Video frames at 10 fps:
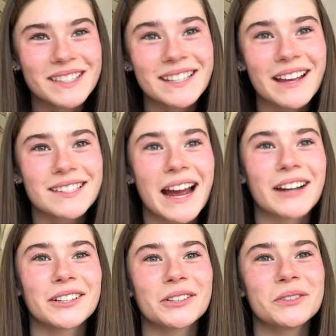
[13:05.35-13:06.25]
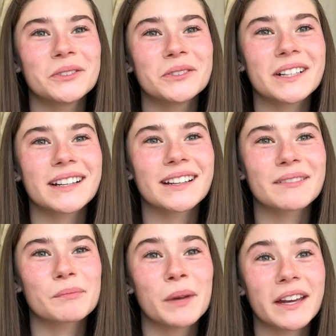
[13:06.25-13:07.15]
says, how do you
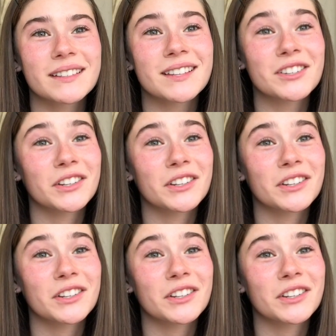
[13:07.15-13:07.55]
pick such